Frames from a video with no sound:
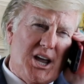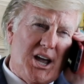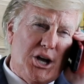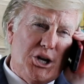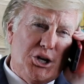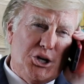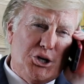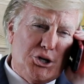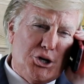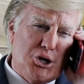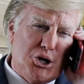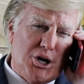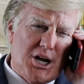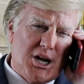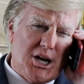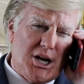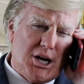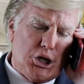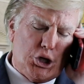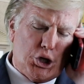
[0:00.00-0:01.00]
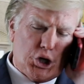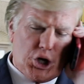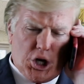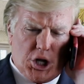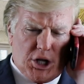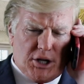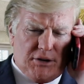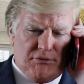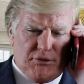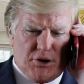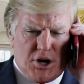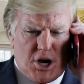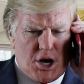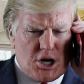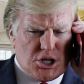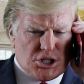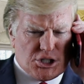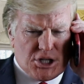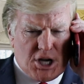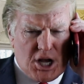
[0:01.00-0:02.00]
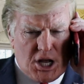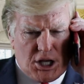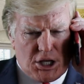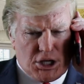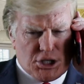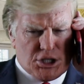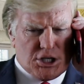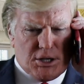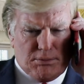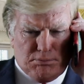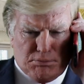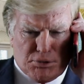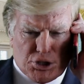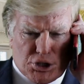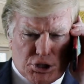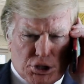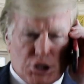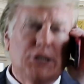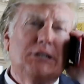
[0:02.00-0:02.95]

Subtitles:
How you doing? You calling for hairstyling tips?